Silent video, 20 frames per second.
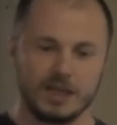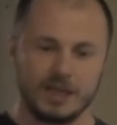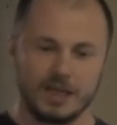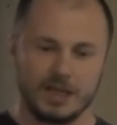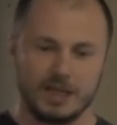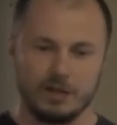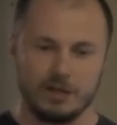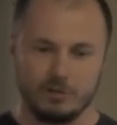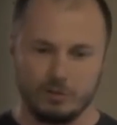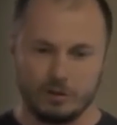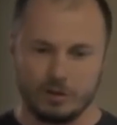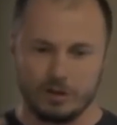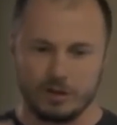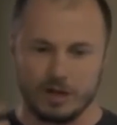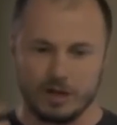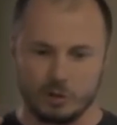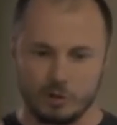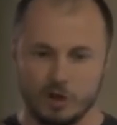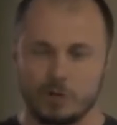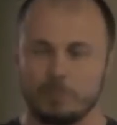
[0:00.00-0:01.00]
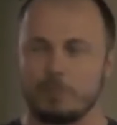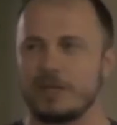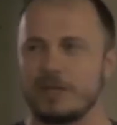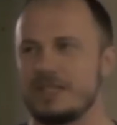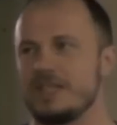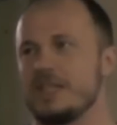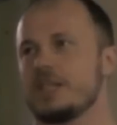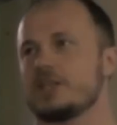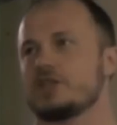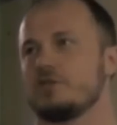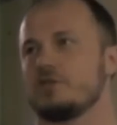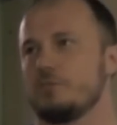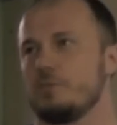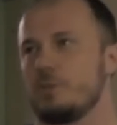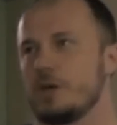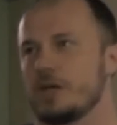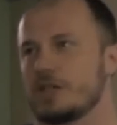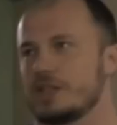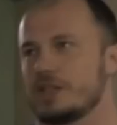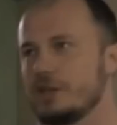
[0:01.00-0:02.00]
But if
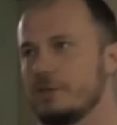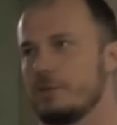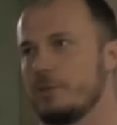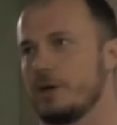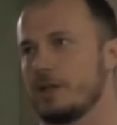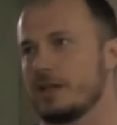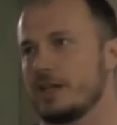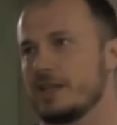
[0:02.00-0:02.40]
Syria